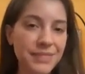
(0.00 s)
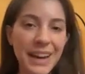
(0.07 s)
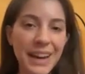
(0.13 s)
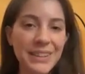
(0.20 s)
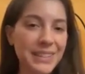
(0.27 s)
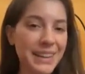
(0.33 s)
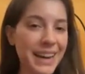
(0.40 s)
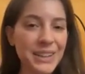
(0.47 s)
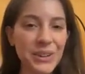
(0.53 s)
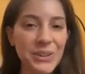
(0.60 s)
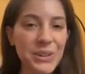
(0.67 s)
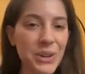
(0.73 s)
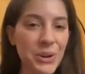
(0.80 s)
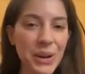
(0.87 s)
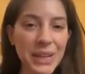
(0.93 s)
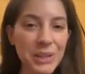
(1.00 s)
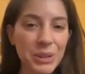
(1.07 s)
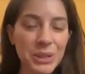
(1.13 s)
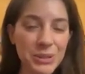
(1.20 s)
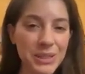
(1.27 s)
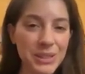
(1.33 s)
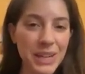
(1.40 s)
I don't know
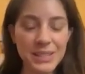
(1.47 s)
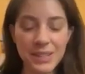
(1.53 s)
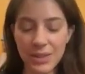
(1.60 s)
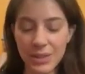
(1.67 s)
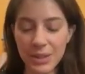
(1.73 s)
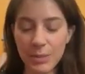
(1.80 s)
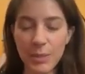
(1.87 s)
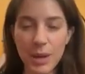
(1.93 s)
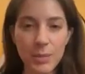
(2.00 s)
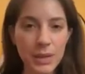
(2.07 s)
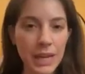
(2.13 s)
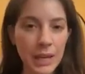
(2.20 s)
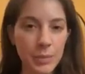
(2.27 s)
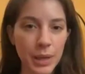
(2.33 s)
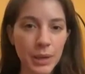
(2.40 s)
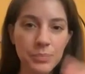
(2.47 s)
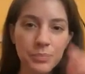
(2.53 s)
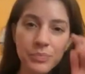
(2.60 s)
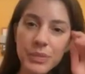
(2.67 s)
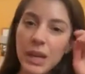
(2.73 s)
anyone who does, other than maybe Amy.